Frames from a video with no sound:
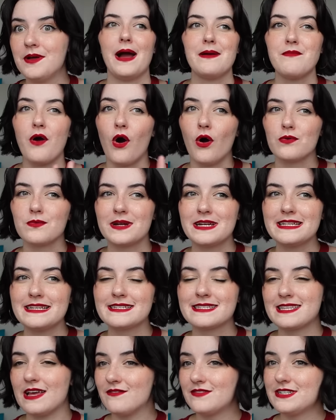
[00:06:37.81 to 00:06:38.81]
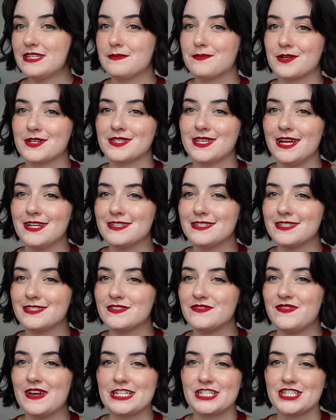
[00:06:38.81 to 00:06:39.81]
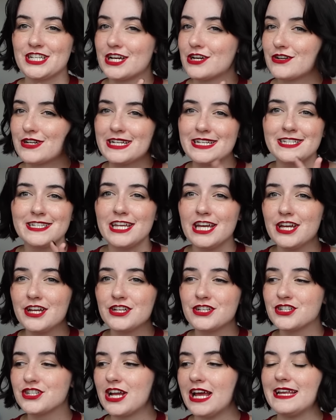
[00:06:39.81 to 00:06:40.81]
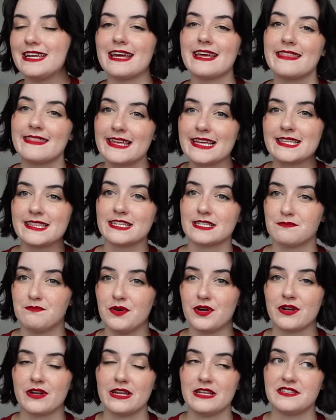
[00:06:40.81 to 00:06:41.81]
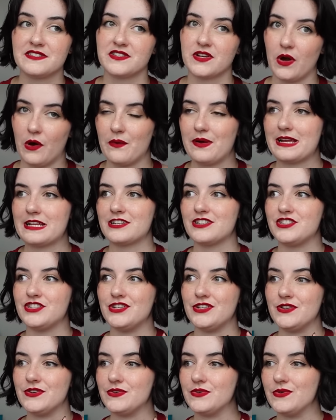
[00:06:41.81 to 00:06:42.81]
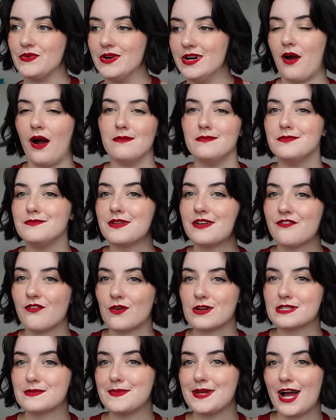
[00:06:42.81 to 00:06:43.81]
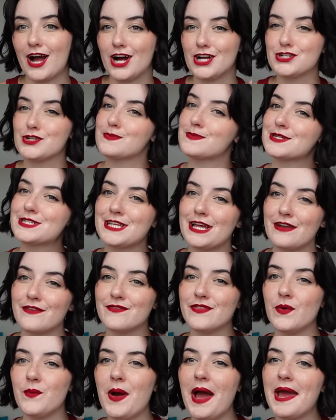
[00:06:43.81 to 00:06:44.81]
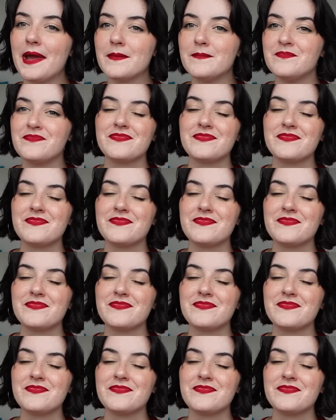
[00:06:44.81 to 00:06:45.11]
I'm already seventy percent vegetarian-ish, and I think this book is going to probably force me one hundred percent of the way,